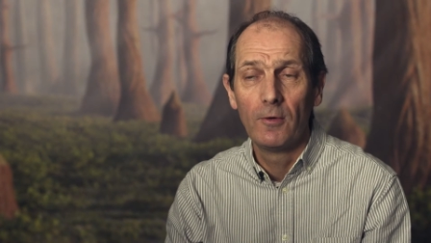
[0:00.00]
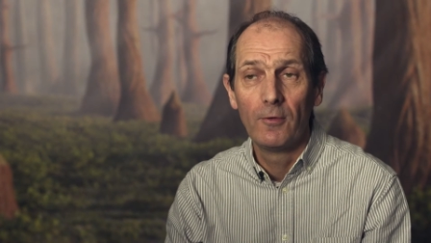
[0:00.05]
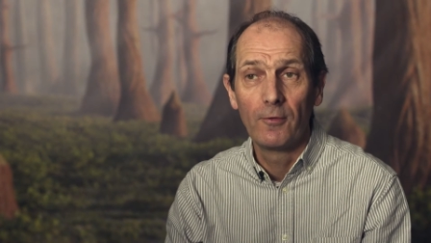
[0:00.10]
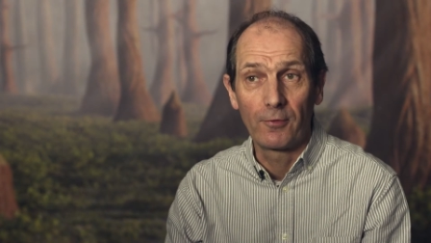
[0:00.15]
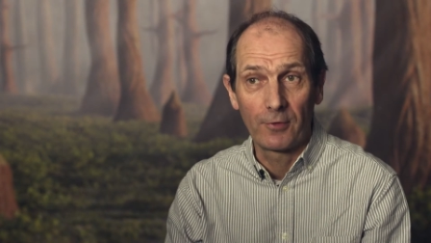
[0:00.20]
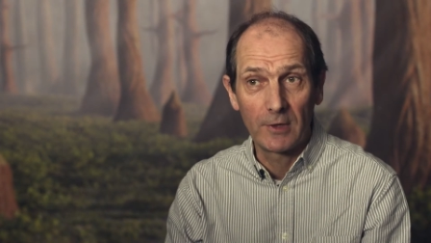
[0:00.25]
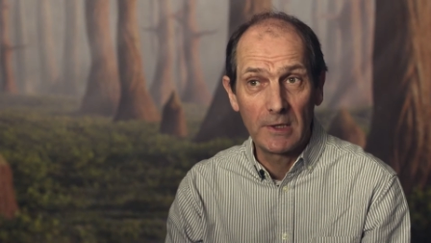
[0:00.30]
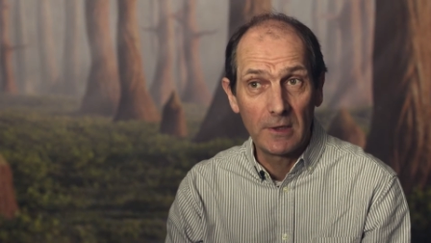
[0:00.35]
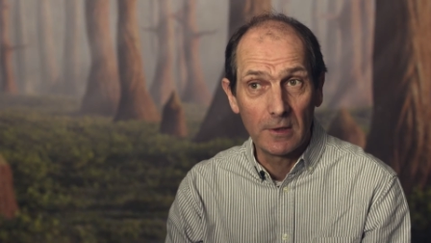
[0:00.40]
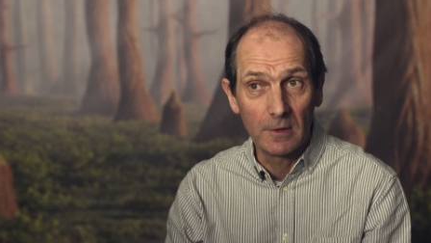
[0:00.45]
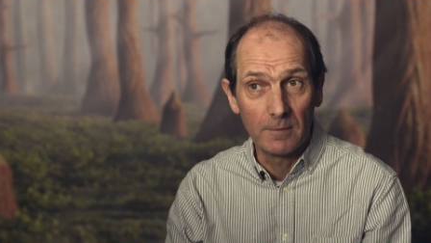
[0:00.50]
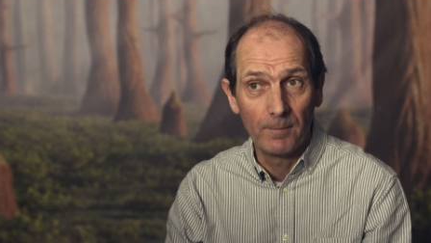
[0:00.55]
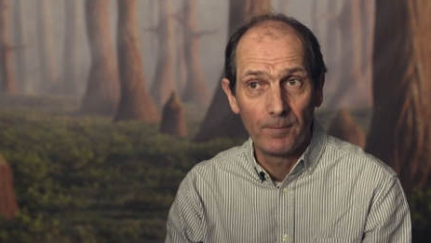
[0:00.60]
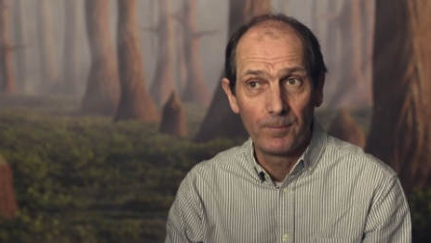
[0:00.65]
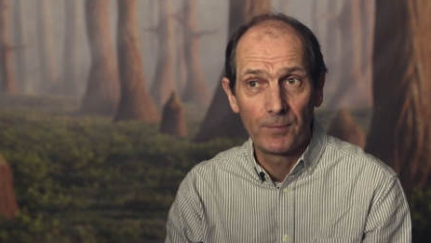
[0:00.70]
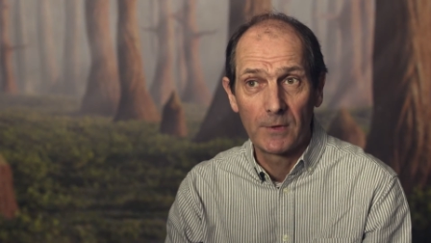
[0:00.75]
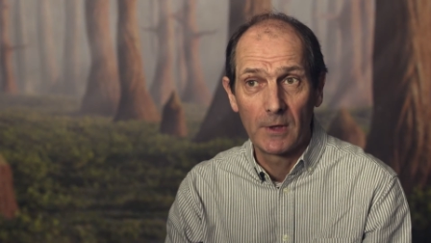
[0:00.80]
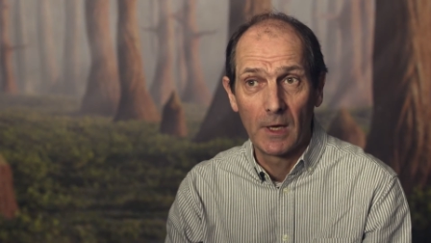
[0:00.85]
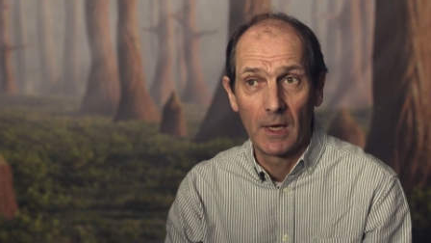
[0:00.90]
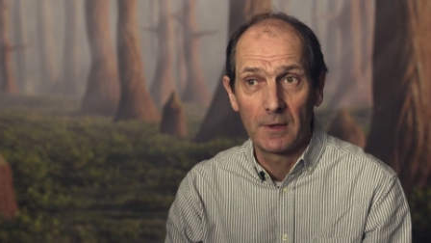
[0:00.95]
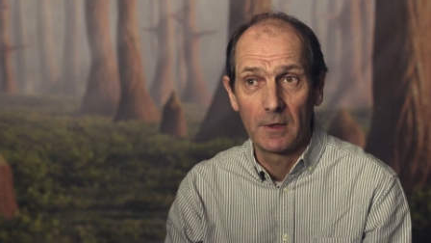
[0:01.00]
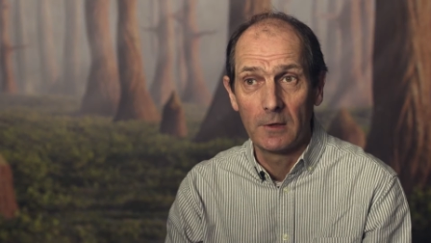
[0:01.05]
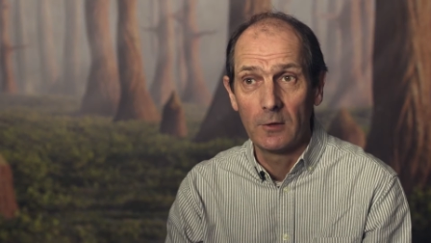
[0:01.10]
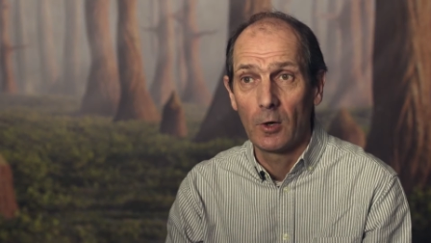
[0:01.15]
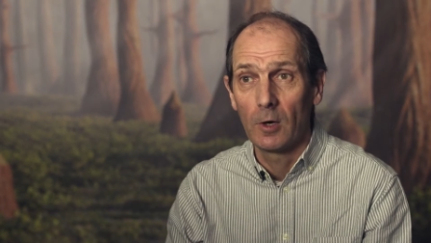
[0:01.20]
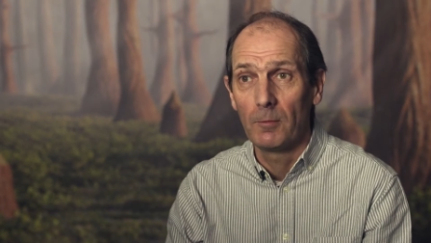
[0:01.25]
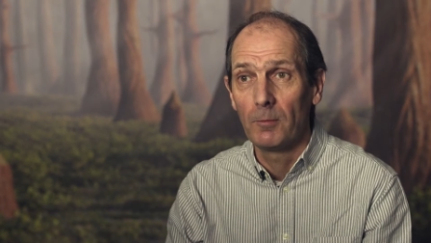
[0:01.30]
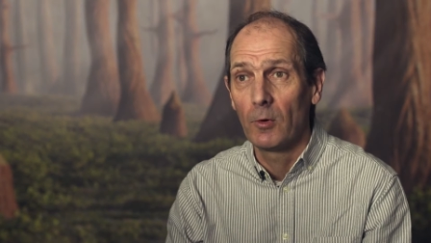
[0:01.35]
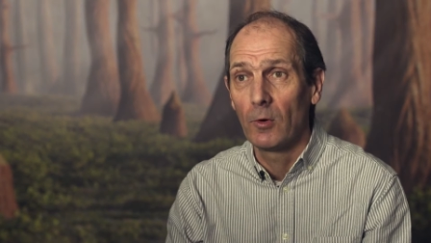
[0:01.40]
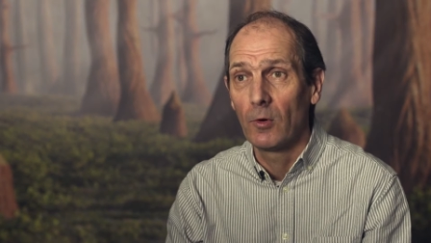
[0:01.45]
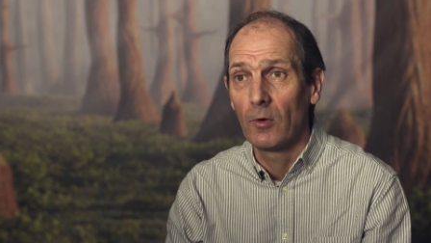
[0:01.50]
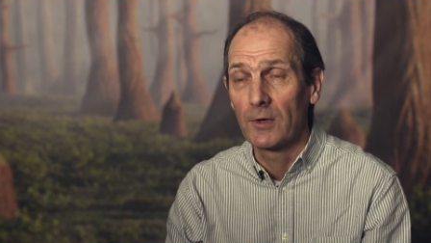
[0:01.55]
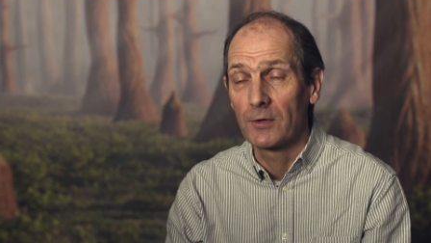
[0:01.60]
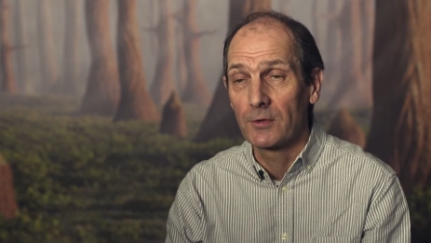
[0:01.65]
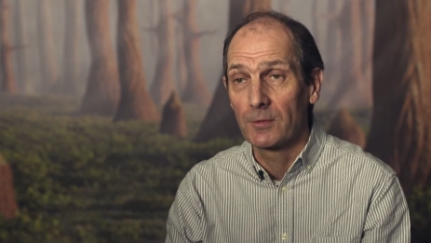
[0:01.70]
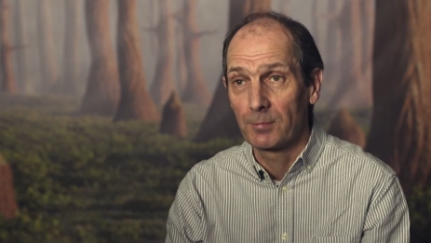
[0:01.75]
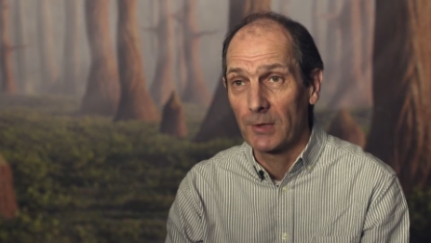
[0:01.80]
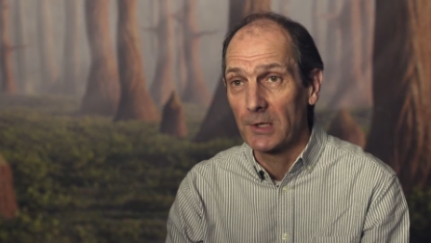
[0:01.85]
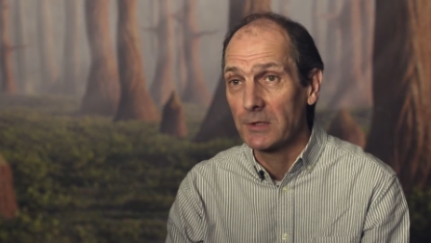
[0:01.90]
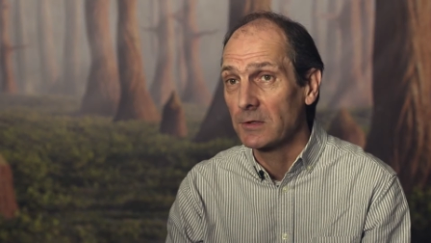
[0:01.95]
freedom and a lot more
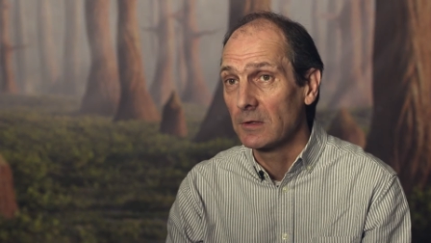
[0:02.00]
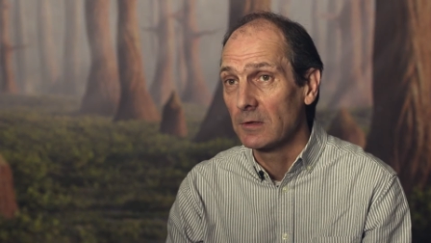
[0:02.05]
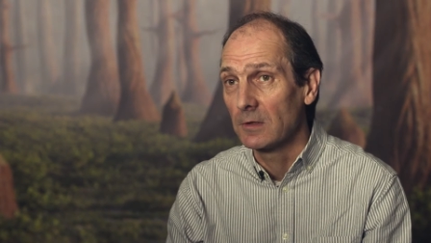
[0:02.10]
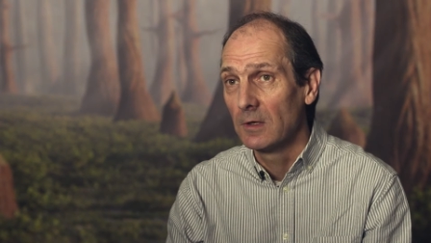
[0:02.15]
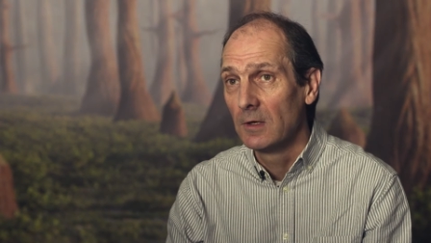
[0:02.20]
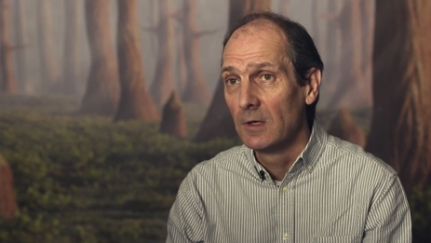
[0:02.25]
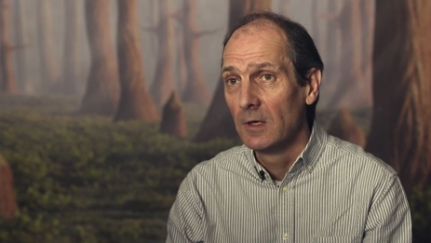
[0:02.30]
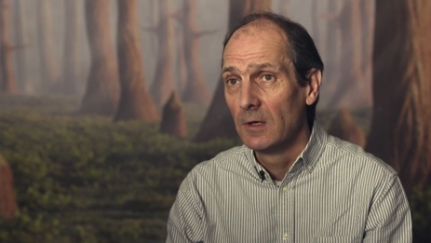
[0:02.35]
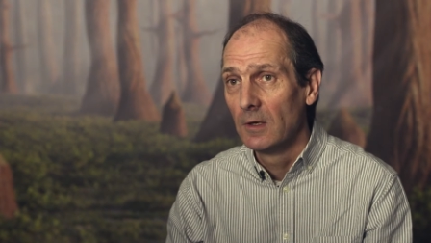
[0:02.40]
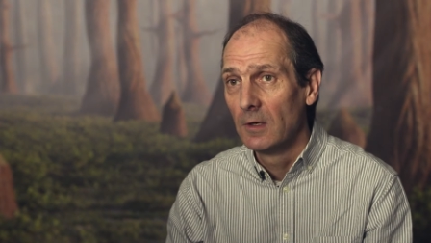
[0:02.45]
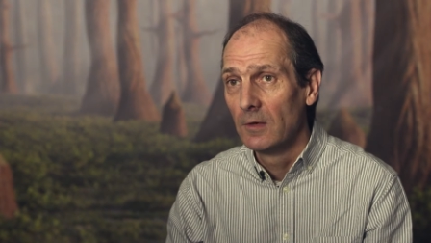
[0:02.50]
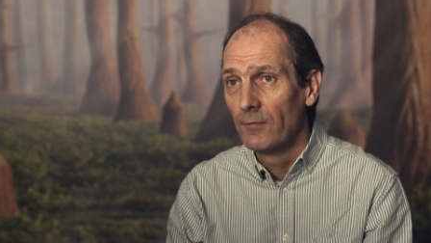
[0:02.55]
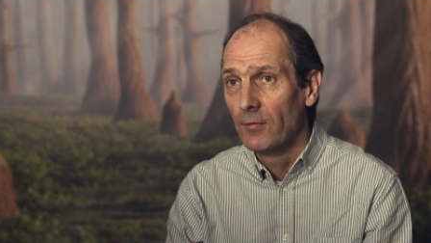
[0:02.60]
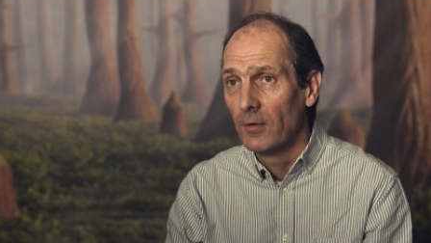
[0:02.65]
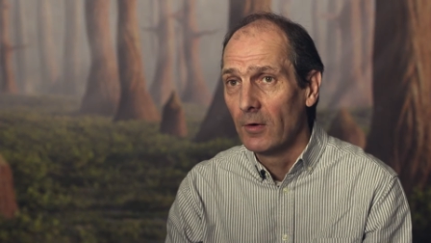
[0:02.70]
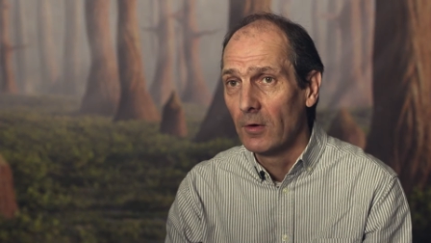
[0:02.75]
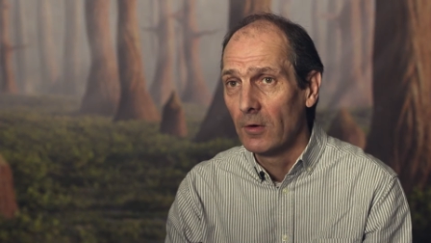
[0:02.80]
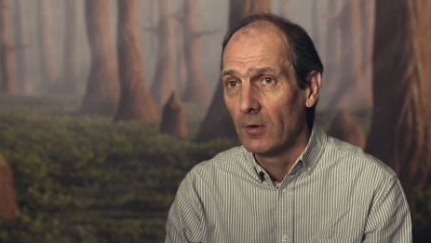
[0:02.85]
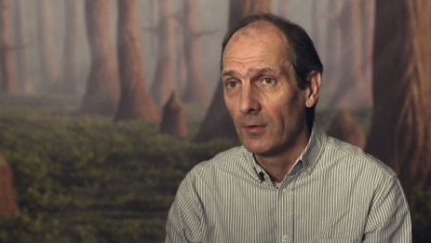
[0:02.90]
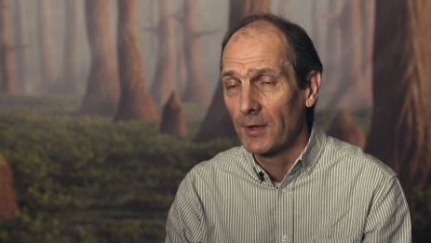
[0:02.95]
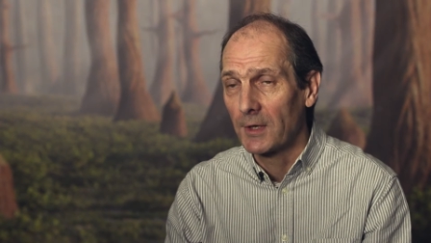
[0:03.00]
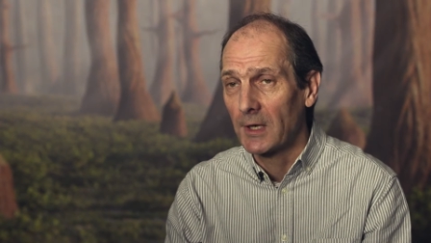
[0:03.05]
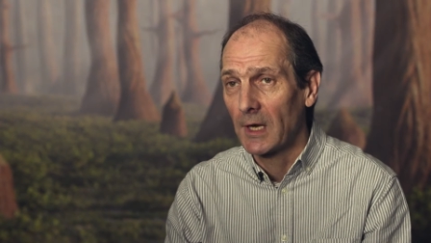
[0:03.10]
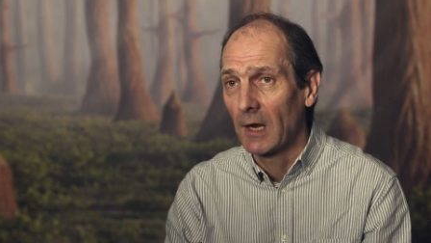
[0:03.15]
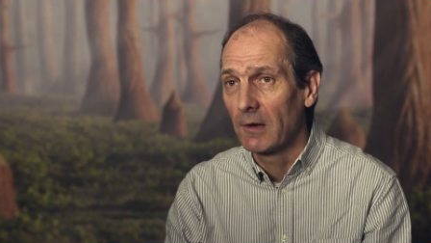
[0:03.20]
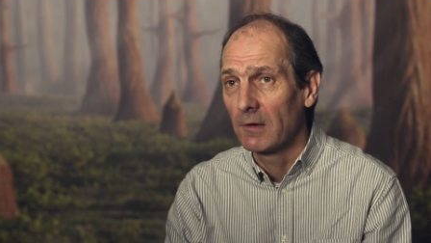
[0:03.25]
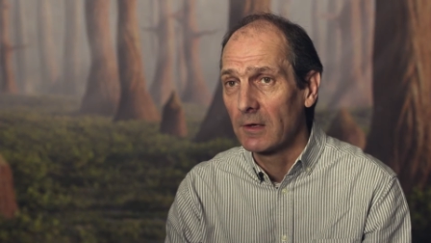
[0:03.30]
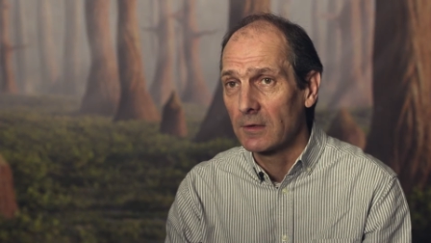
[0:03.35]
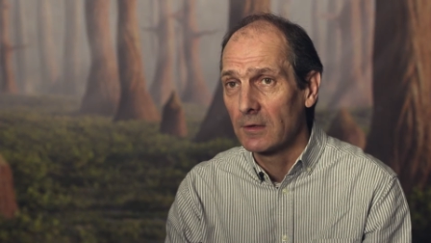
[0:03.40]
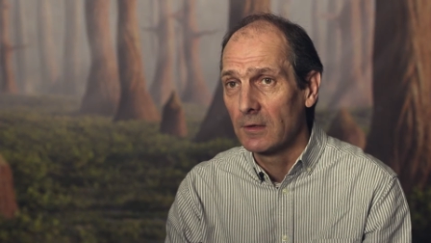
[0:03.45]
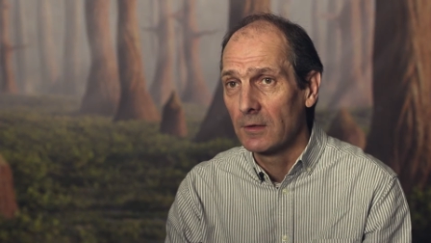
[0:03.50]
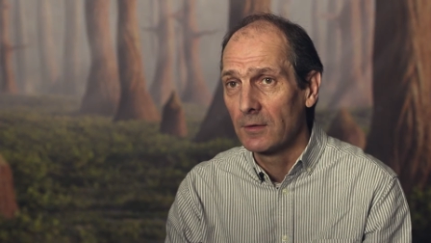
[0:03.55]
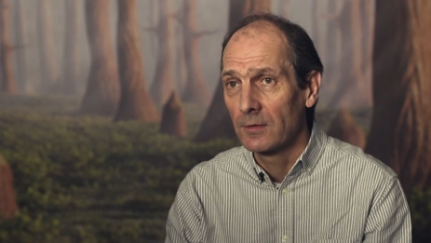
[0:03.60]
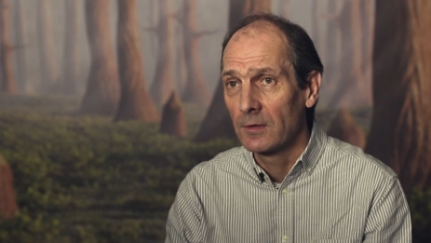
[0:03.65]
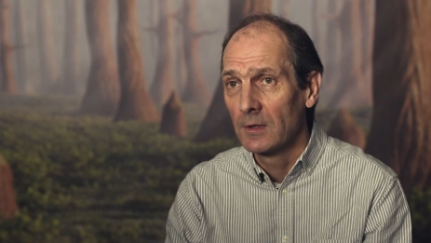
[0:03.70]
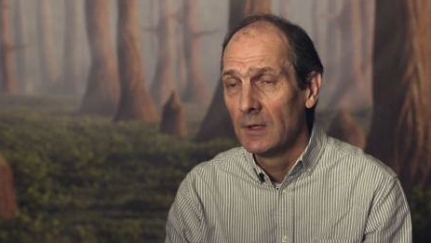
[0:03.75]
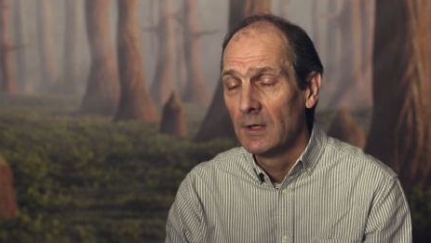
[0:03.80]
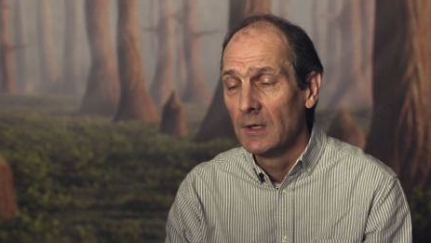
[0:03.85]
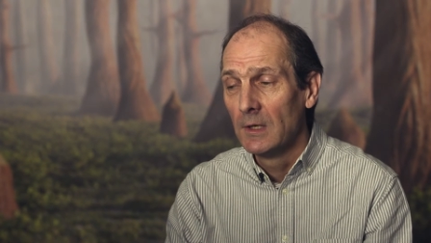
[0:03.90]
expression for the characters.